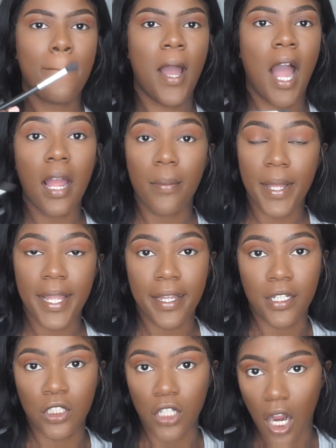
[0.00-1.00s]

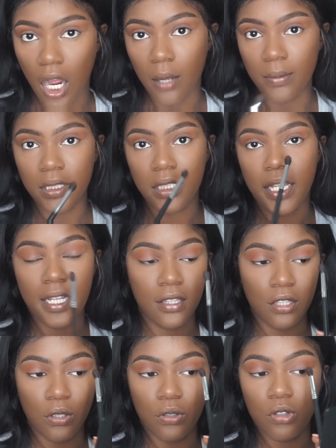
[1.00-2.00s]
high-paying jobs
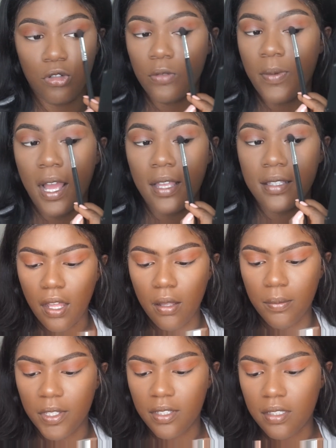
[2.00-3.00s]
in those career paths.
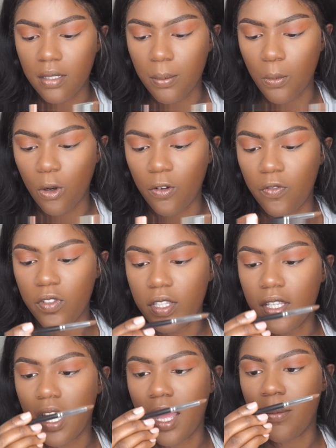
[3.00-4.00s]
This is a
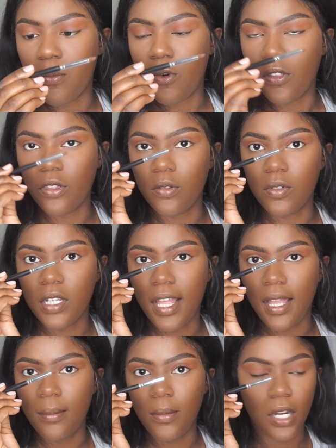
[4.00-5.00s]
Morphe
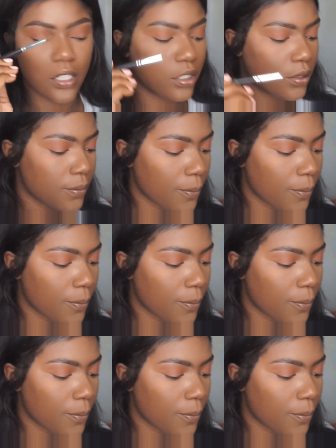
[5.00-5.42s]
M138 brush.